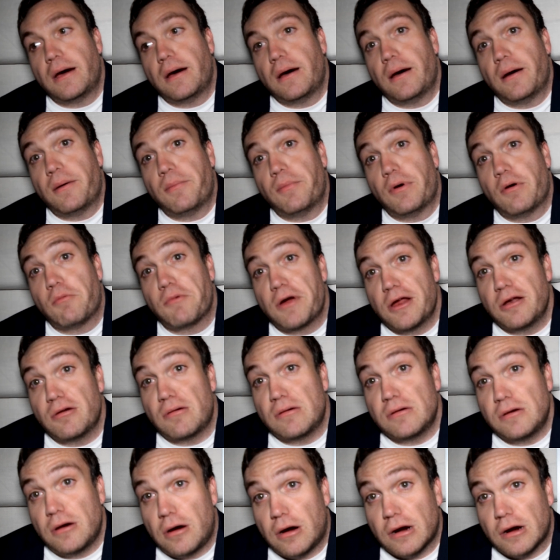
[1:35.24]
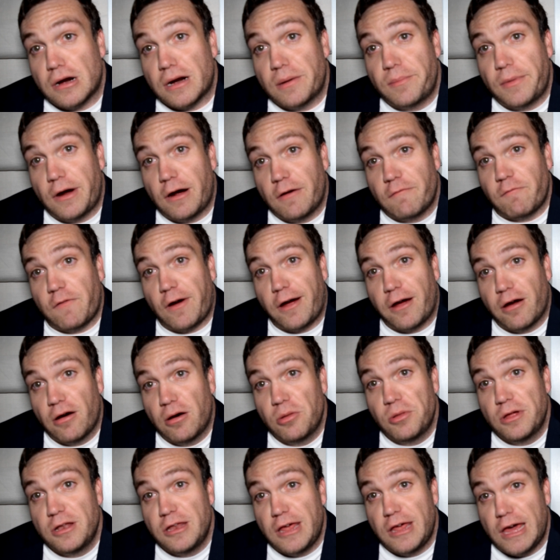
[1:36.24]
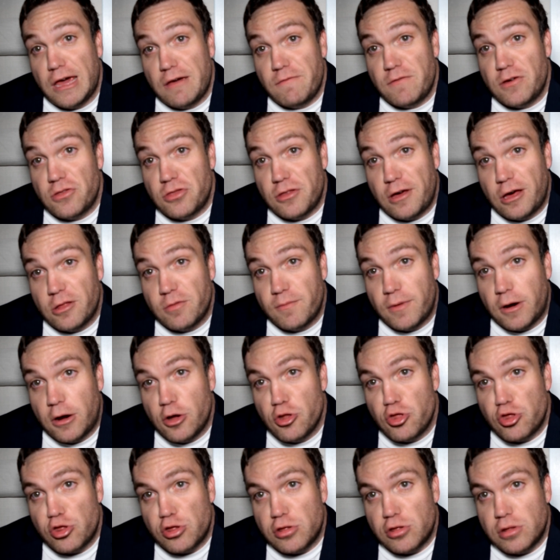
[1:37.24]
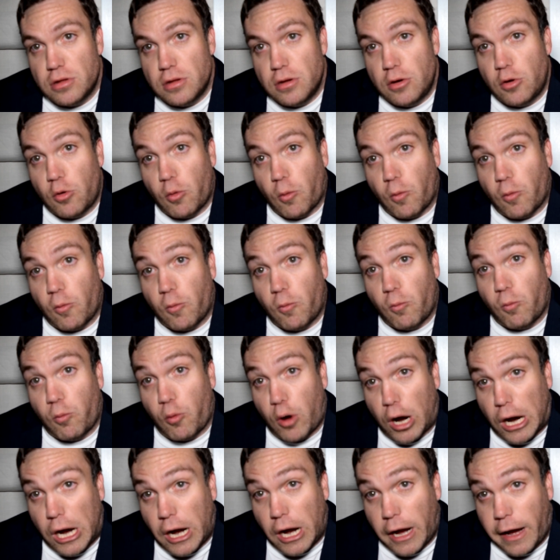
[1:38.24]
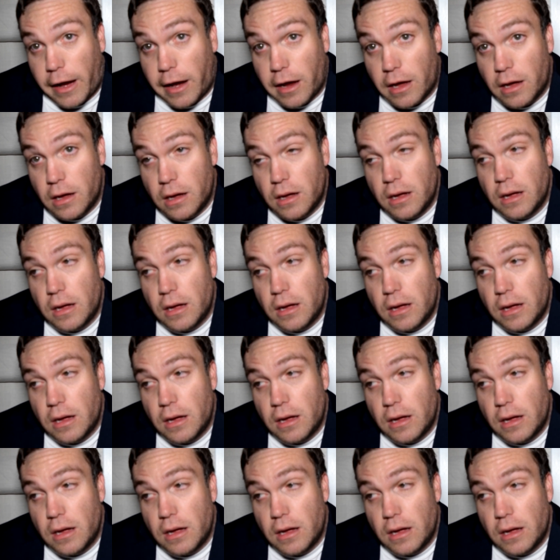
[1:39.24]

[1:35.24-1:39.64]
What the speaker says: But we don't talk about Viola Davis as much. Why?